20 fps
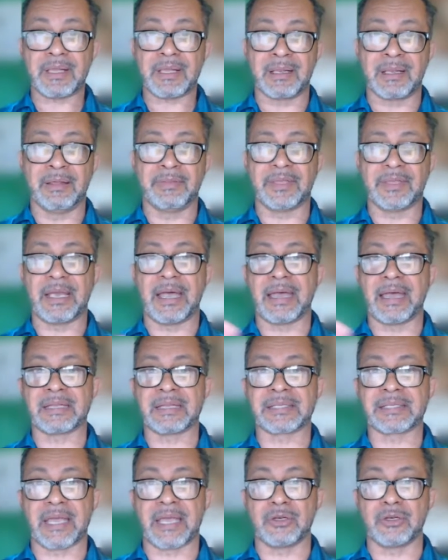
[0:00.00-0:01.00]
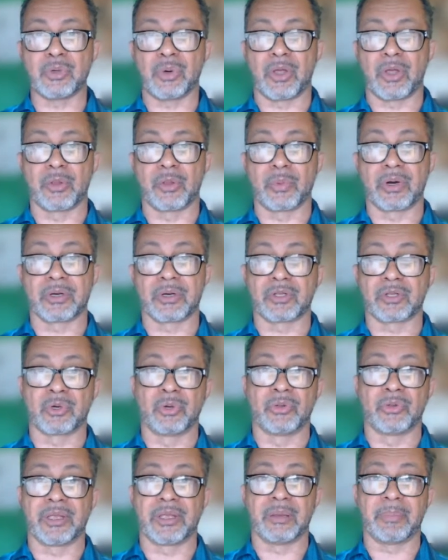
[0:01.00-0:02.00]
Let the iDecide do all the work. The
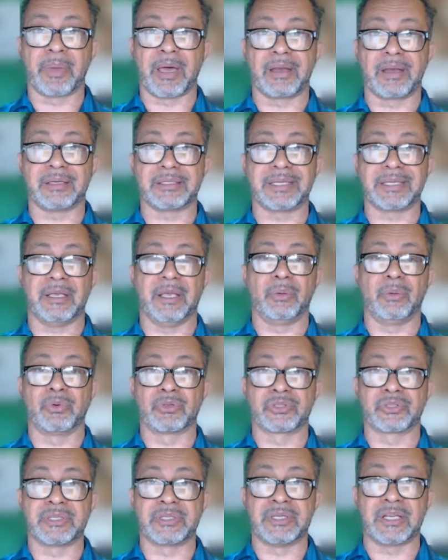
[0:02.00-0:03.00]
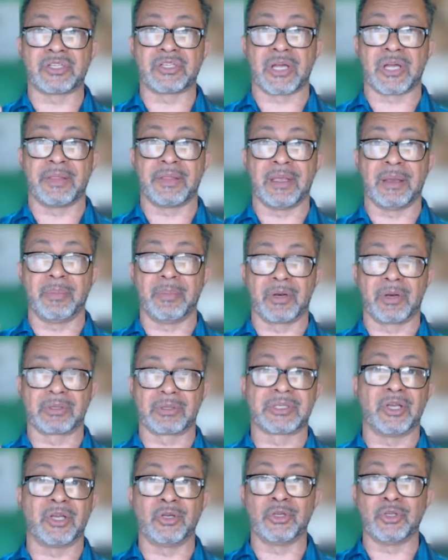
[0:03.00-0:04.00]
cool thing about it is that it will snitch on them. It'll
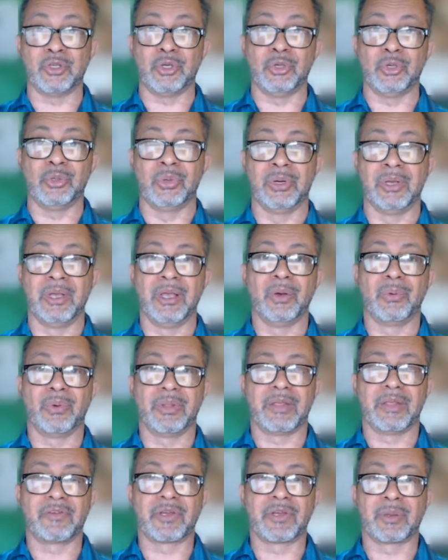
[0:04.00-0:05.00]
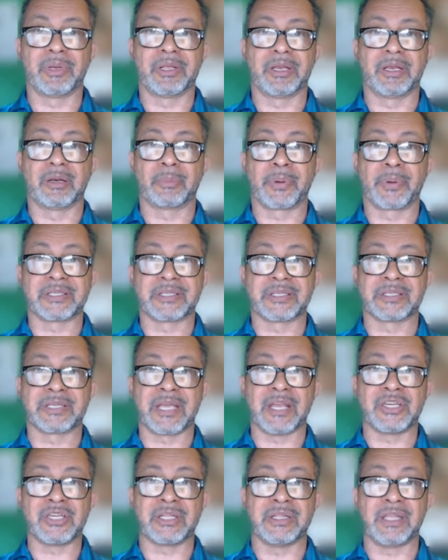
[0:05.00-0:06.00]
tell you when they've completed a
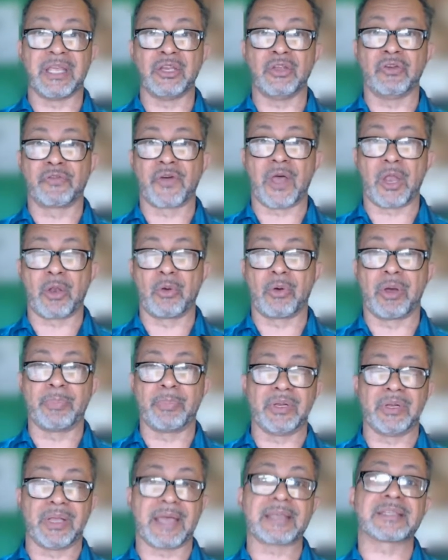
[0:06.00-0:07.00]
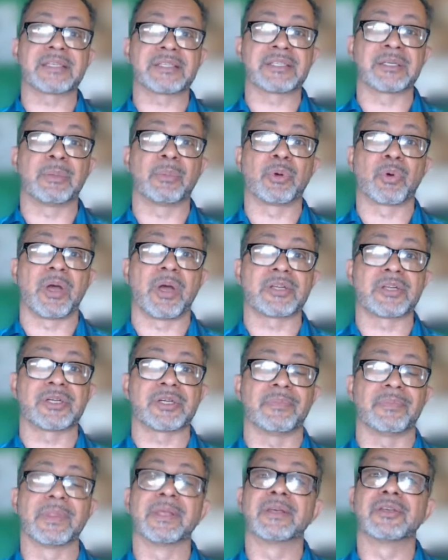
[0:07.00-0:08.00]
presentation. Then you follow up and you ask a simple
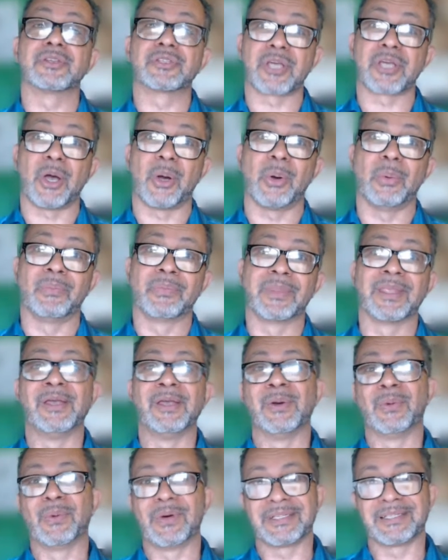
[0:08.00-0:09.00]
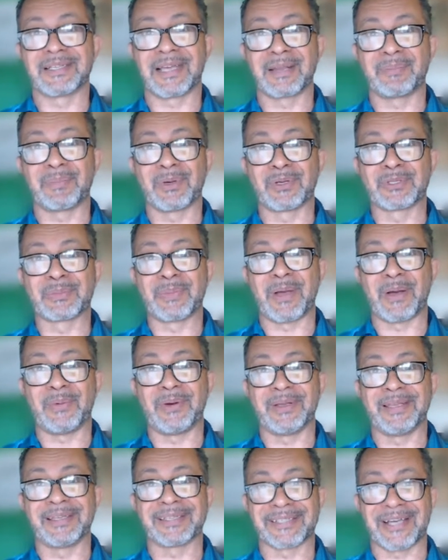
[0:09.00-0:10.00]
question. So, what you like most about
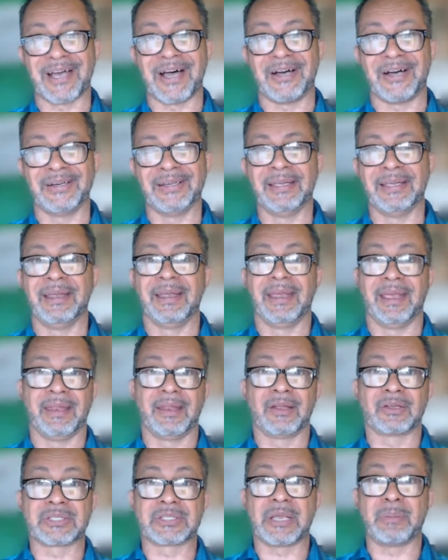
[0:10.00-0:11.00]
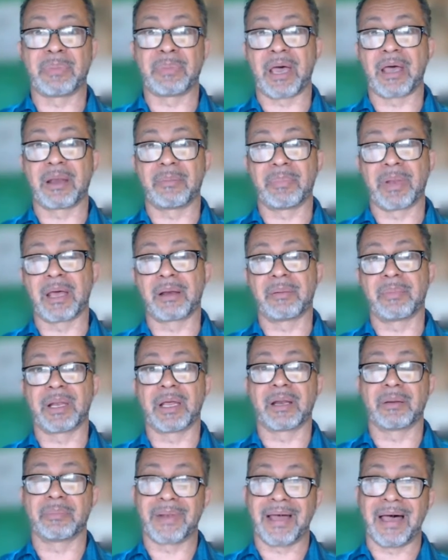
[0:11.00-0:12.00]
what you saw? And they'll say blah blah blah
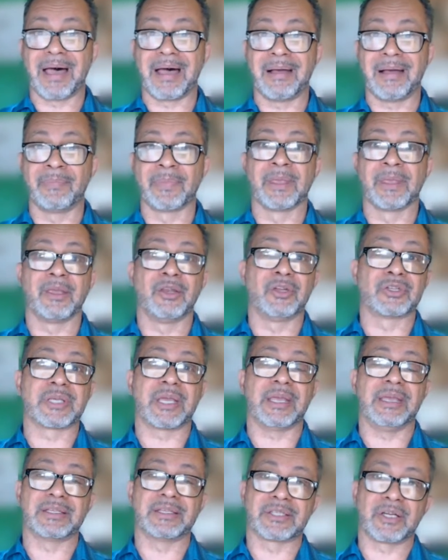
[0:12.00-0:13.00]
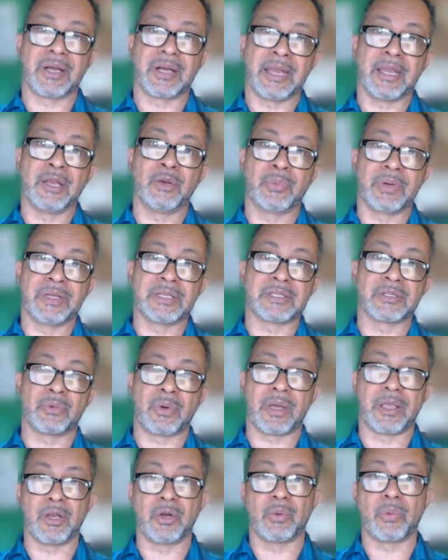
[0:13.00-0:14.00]
blah blah. And you'll say, is there any reason
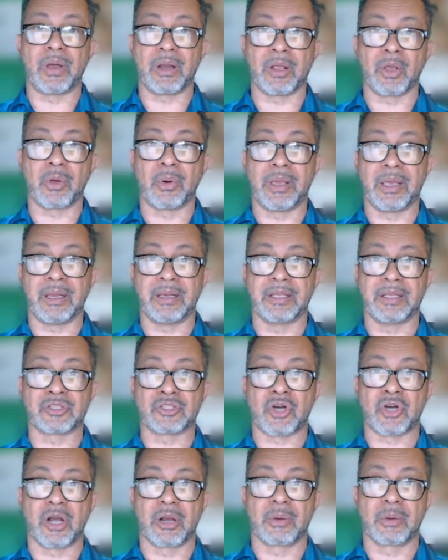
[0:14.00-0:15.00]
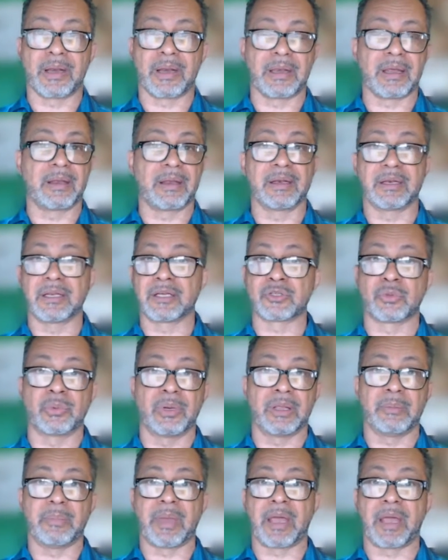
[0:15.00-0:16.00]
why you don't want to go ahead and get started right now? And it doesn't
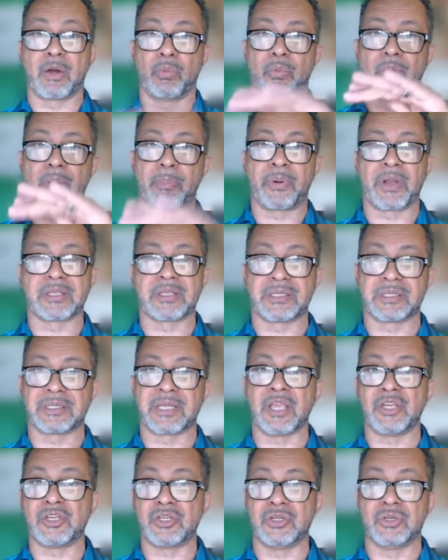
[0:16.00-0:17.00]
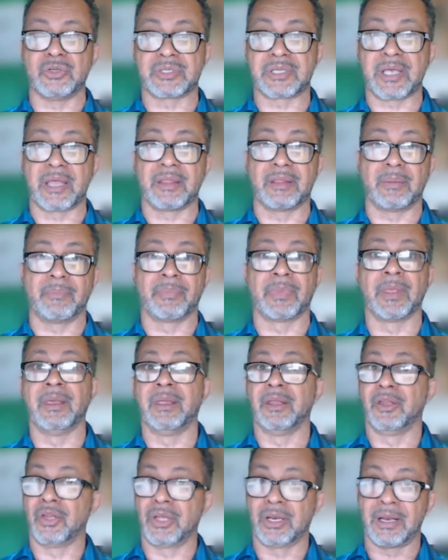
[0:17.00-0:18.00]
really matter what presentation you send them.
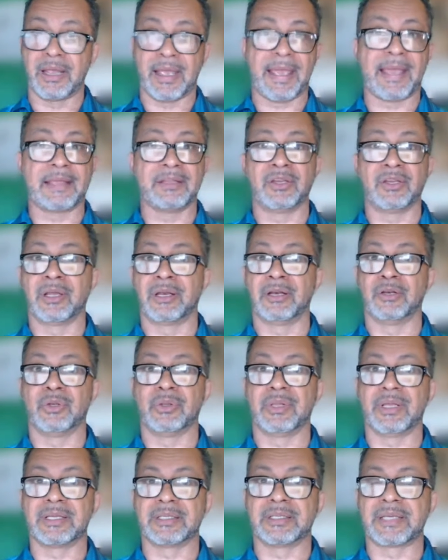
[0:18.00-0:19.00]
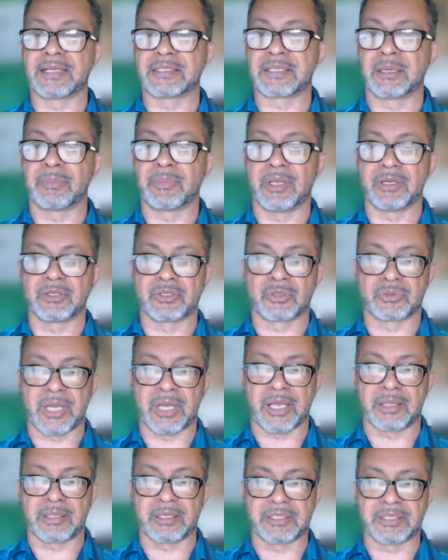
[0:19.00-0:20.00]
You're gonna you're gonna do the exact same thing. So
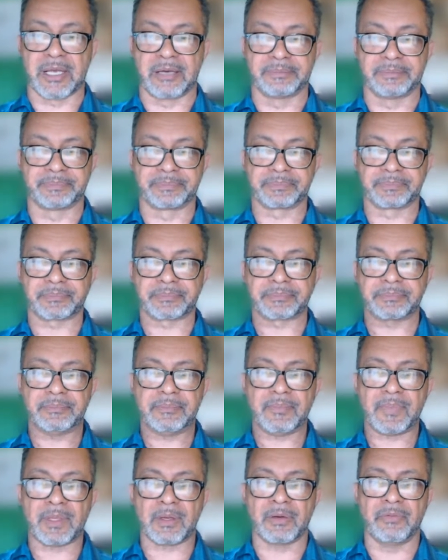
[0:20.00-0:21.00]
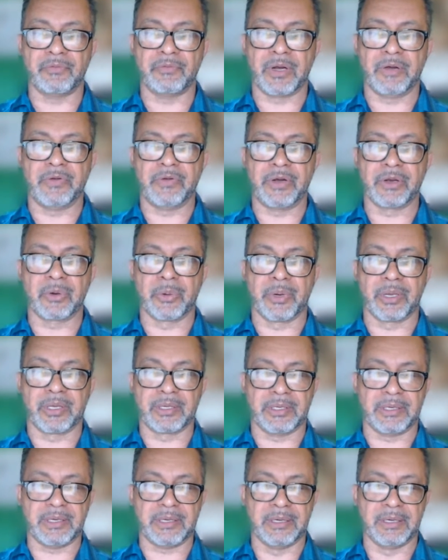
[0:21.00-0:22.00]
check this out very very
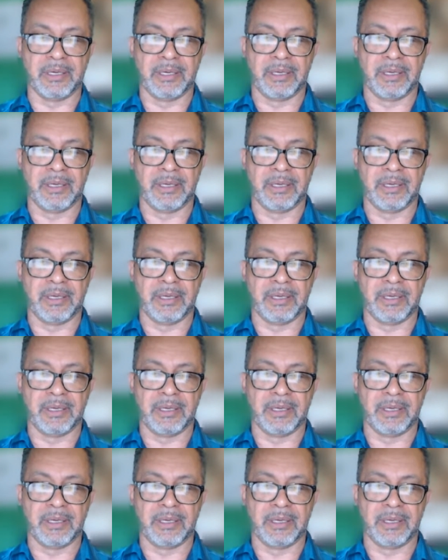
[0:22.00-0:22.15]
quickly.